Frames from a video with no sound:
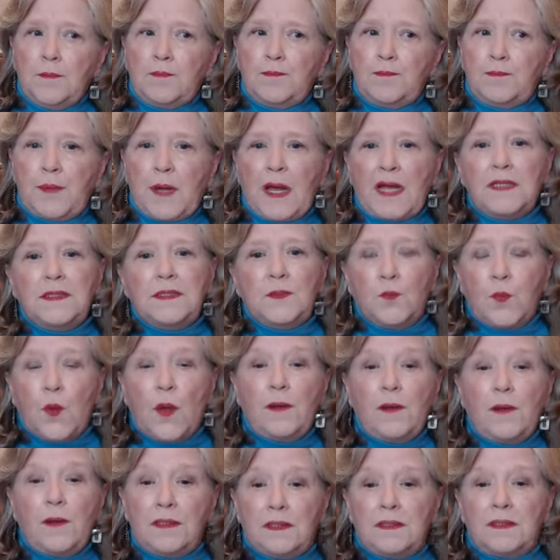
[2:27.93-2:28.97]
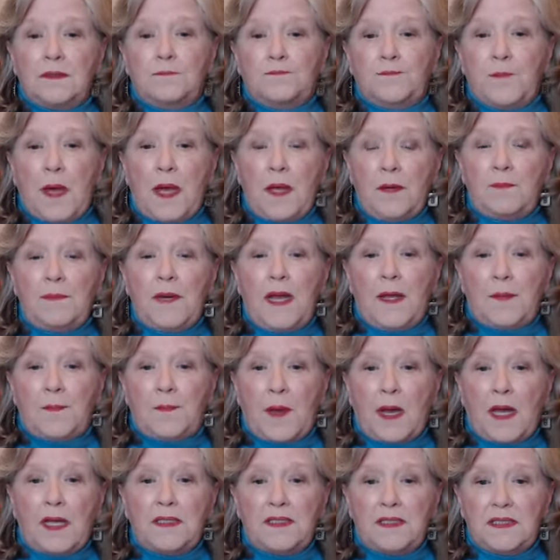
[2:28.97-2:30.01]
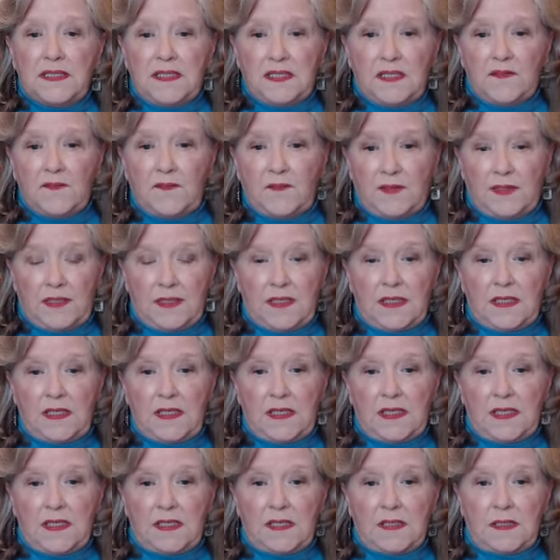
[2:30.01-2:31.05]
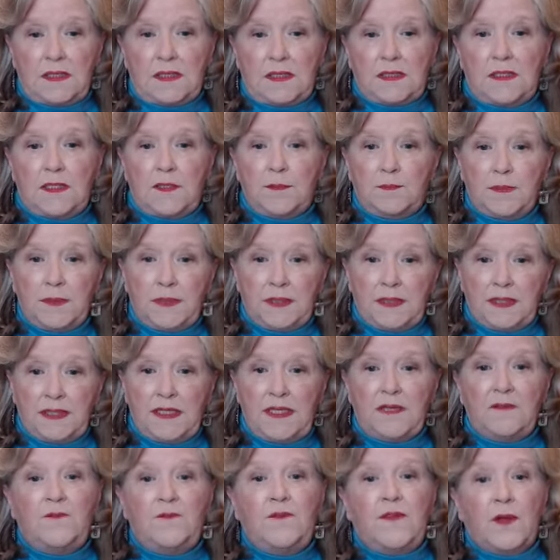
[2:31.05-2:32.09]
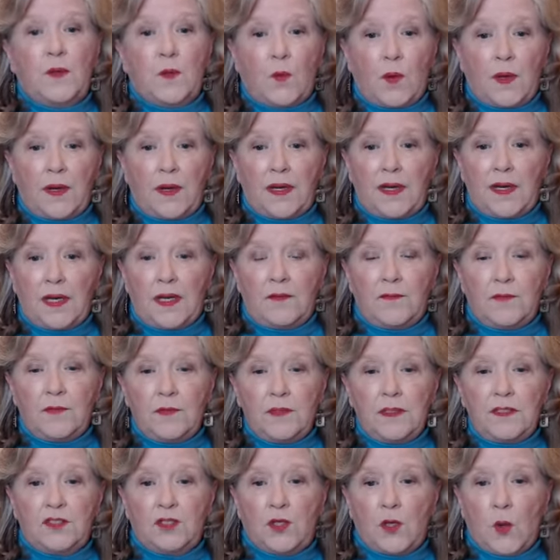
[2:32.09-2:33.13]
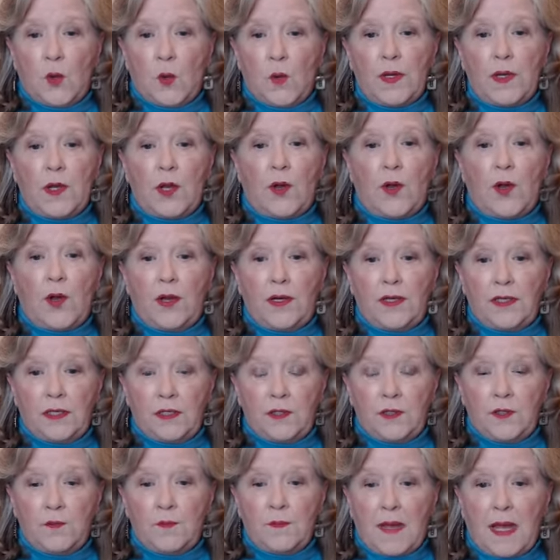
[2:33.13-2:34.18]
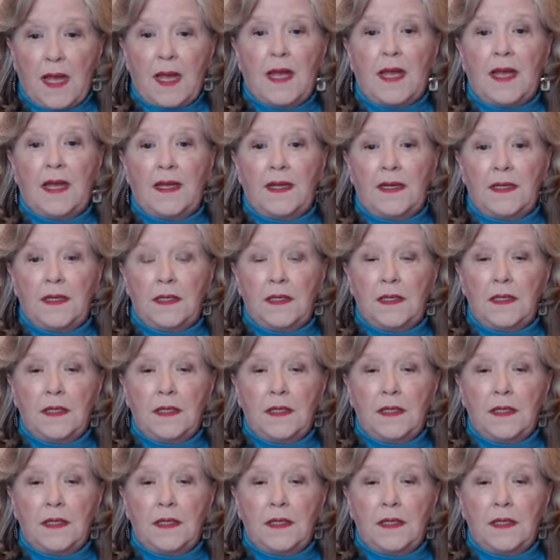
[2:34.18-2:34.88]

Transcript: Bottom line, positivity is the belief that whatever is going on in your mind,